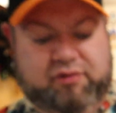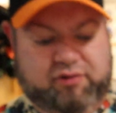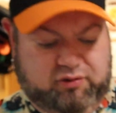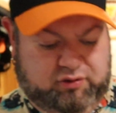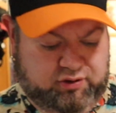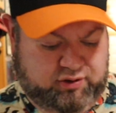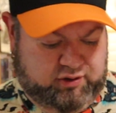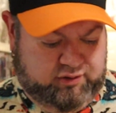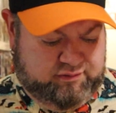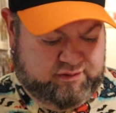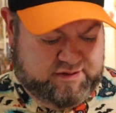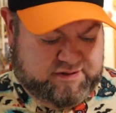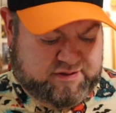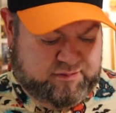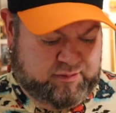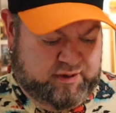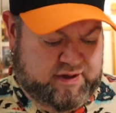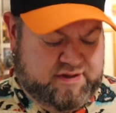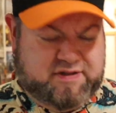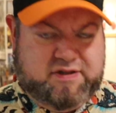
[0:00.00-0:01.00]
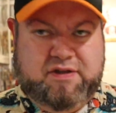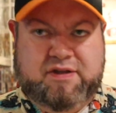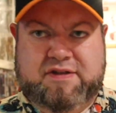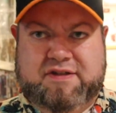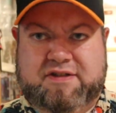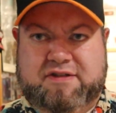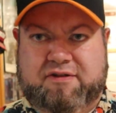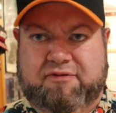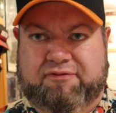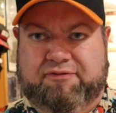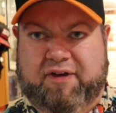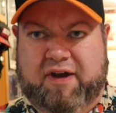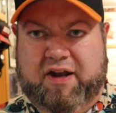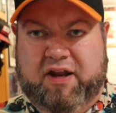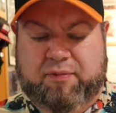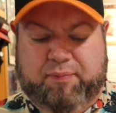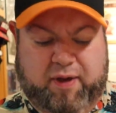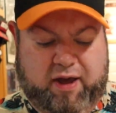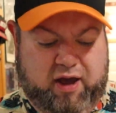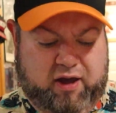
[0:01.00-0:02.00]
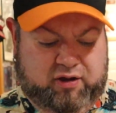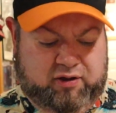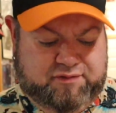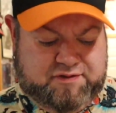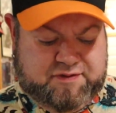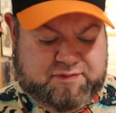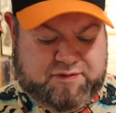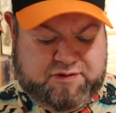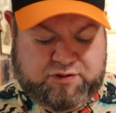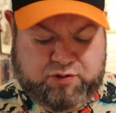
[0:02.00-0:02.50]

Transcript: the look of this. I'm guessing this is a fanny pack of some